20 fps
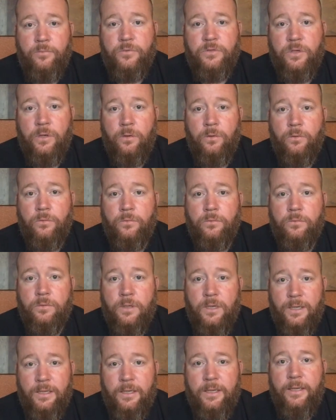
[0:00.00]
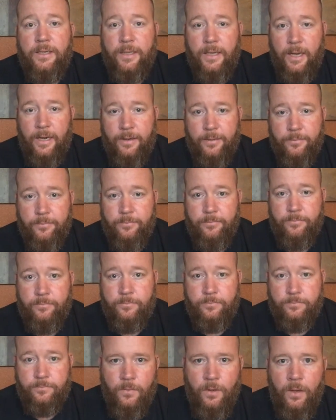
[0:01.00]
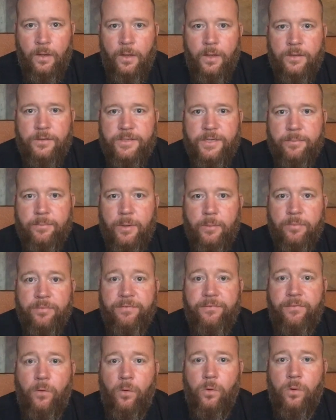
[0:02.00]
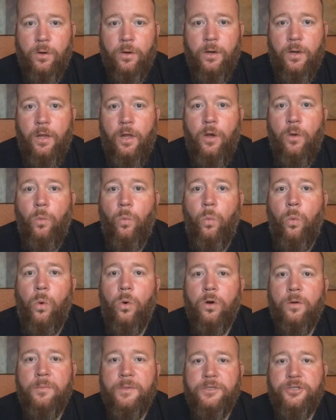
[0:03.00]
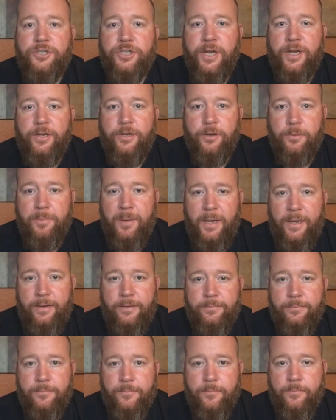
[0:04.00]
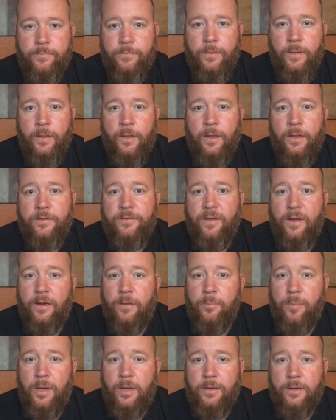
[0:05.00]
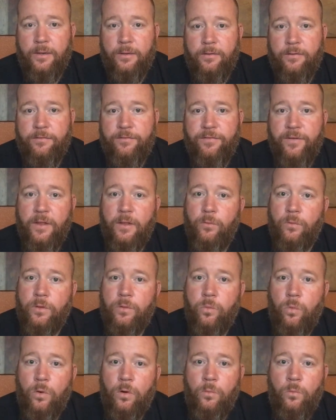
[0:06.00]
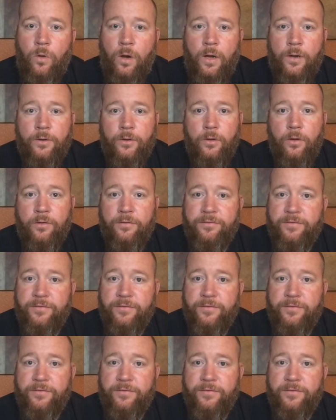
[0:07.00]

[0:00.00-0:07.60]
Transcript: So clean the item. Tip number 4, warm and shake your paint. Take a bucket, fill it with warm water, or